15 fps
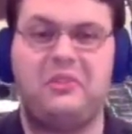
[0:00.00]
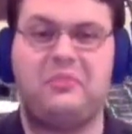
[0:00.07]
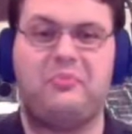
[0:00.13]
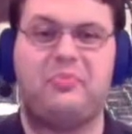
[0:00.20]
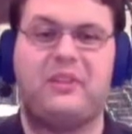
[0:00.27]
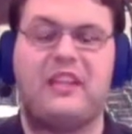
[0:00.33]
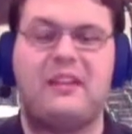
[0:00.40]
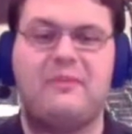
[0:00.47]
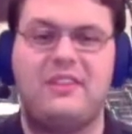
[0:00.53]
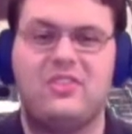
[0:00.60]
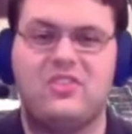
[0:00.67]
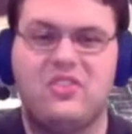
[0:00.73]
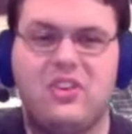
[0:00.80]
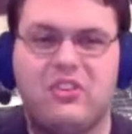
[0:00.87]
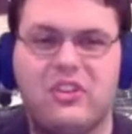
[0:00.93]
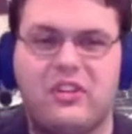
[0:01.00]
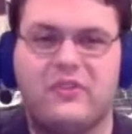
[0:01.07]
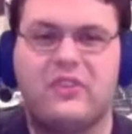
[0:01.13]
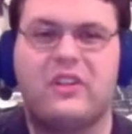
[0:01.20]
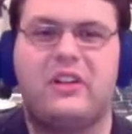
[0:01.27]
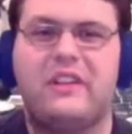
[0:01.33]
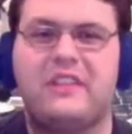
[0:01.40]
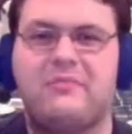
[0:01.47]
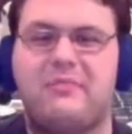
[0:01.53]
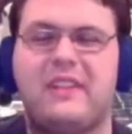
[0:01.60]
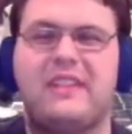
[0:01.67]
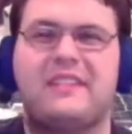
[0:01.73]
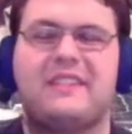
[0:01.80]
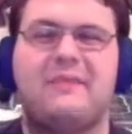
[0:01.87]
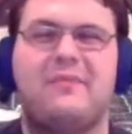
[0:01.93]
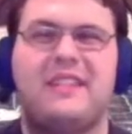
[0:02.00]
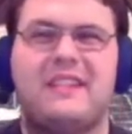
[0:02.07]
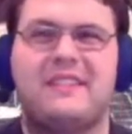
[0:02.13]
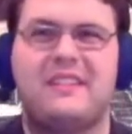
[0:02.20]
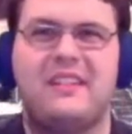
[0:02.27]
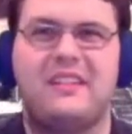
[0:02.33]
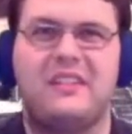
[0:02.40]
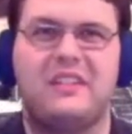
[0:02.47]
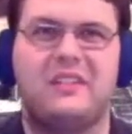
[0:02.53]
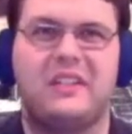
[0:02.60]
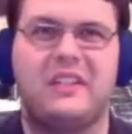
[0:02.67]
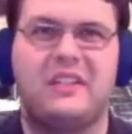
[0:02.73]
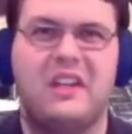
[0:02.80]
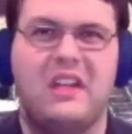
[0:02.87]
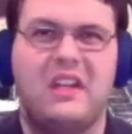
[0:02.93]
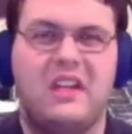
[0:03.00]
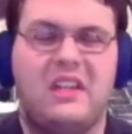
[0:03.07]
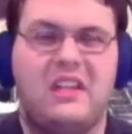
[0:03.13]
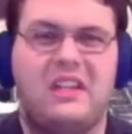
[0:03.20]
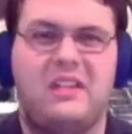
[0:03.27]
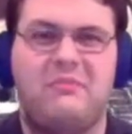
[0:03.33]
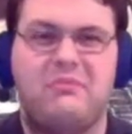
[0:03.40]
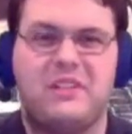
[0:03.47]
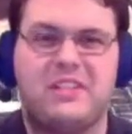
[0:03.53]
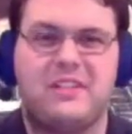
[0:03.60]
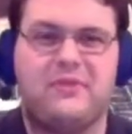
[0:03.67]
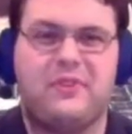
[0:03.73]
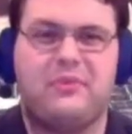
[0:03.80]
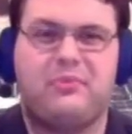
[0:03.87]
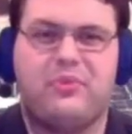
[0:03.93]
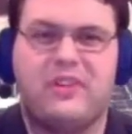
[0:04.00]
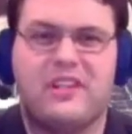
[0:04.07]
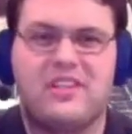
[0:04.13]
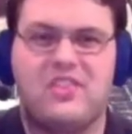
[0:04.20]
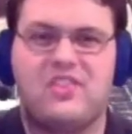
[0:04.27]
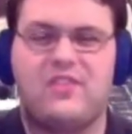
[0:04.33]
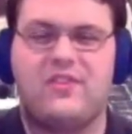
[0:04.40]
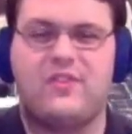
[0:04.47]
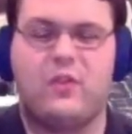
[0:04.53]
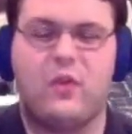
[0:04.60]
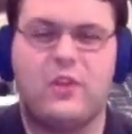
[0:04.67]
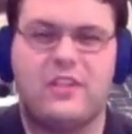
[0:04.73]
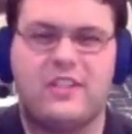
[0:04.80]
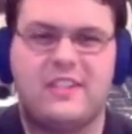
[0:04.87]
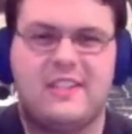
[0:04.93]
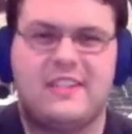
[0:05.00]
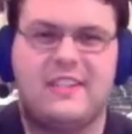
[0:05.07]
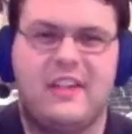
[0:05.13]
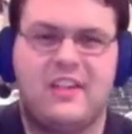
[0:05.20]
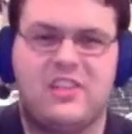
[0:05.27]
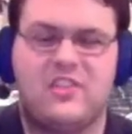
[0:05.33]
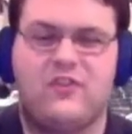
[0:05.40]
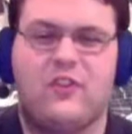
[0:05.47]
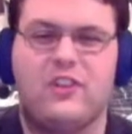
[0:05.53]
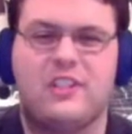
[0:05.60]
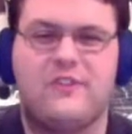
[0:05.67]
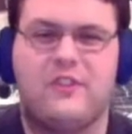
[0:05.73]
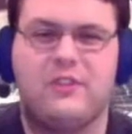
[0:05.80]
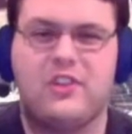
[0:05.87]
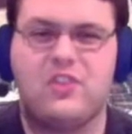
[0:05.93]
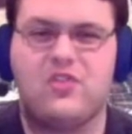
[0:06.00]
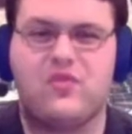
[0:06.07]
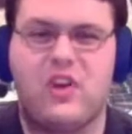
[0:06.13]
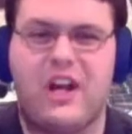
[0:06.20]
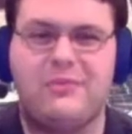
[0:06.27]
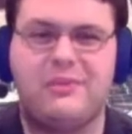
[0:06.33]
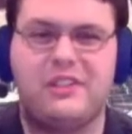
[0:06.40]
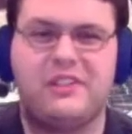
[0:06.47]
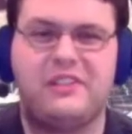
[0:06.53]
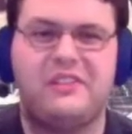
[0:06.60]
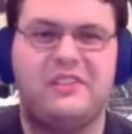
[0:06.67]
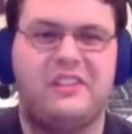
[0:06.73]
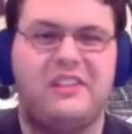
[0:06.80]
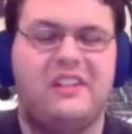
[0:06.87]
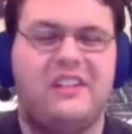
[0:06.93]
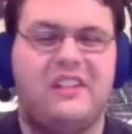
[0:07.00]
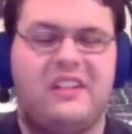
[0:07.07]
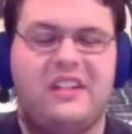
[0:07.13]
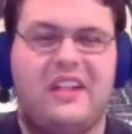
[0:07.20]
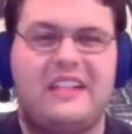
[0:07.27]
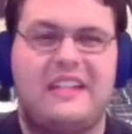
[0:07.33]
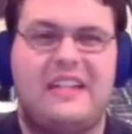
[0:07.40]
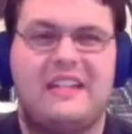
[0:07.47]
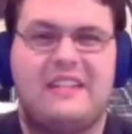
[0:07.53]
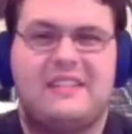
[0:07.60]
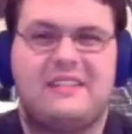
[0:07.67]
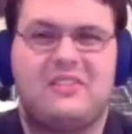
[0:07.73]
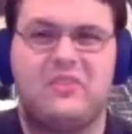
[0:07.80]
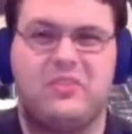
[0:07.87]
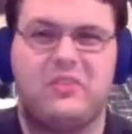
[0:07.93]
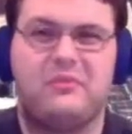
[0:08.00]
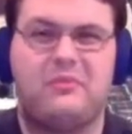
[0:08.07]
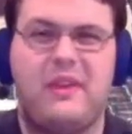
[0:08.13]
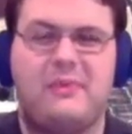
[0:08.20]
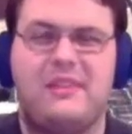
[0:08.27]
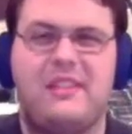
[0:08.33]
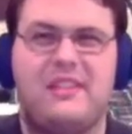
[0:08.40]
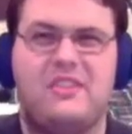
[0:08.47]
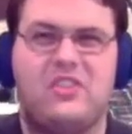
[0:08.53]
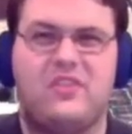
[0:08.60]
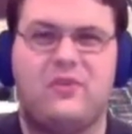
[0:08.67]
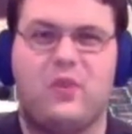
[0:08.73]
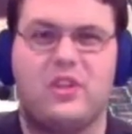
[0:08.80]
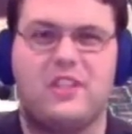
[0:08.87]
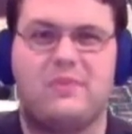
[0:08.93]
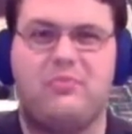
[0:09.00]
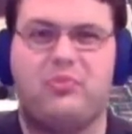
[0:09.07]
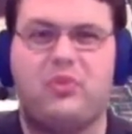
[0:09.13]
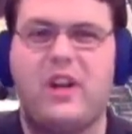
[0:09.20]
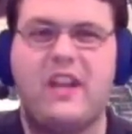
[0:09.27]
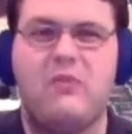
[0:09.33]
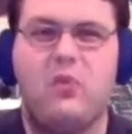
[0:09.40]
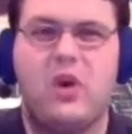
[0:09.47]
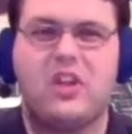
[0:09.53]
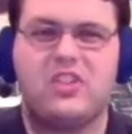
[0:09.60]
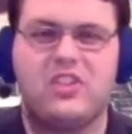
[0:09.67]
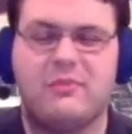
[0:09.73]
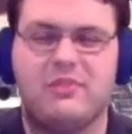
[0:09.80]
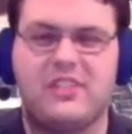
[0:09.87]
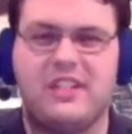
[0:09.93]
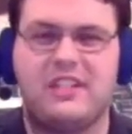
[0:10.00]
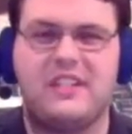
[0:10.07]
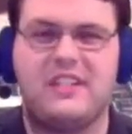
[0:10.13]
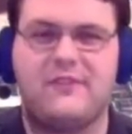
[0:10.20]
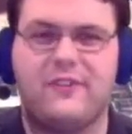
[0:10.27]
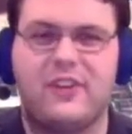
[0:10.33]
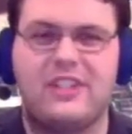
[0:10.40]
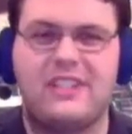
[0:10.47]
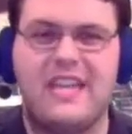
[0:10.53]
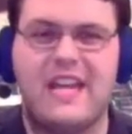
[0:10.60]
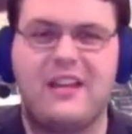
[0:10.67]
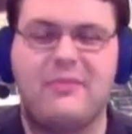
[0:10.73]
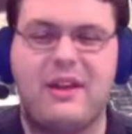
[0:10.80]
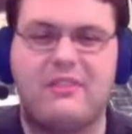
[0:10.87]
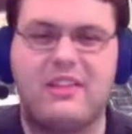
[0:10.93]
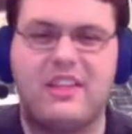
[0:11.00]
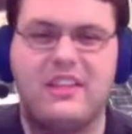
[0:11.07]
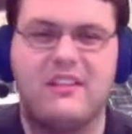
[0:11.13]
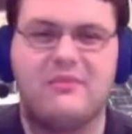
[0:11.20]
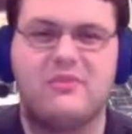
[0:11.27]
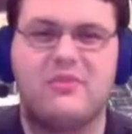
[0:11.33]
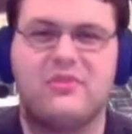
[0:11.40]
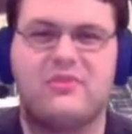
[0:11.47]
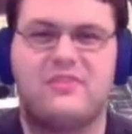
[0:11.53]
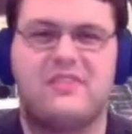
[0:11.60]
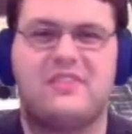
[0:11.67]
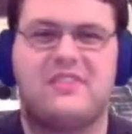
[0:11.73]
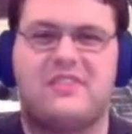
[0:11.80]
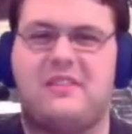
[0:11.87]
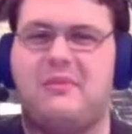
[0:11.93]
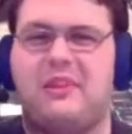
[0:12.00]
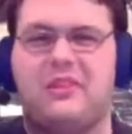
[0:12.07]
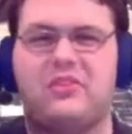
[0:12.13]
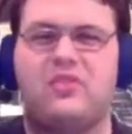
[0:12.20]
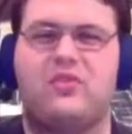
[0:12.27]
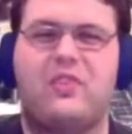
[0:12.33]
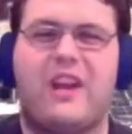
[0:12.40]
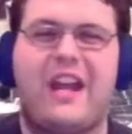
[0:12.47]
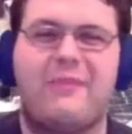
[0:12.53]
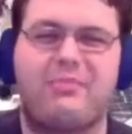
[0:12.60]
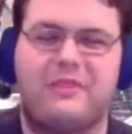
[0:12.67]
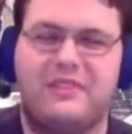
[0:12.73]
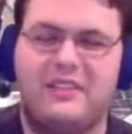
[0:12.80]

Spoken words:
blaming Sogo for all this because I'm guessing he must have repressed Schwartz for the trauma, I guess, or maybe Schwartz brainwashed him or something to forget about him or some other crap.